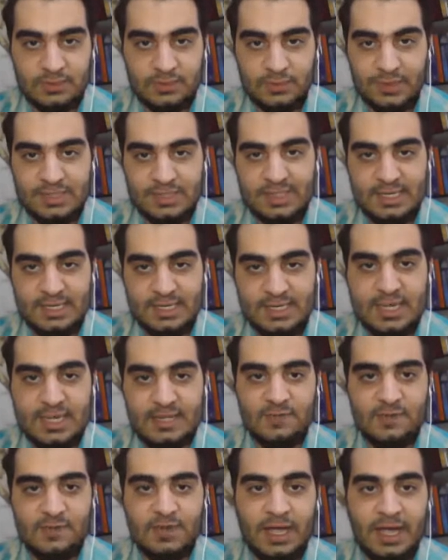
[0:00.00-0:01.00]
we say that
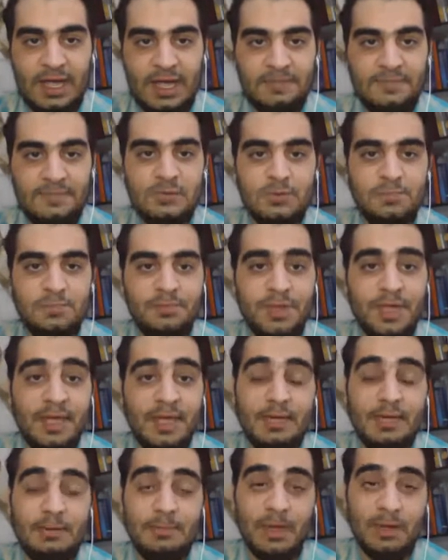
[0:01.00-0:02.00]
we have to pay
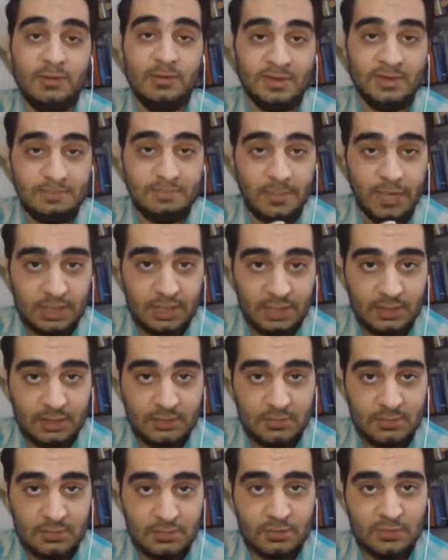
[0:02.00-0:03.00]
an amount of money
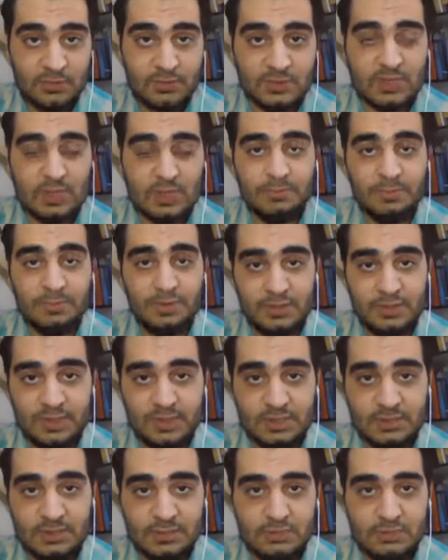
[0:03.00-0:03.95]
to some person,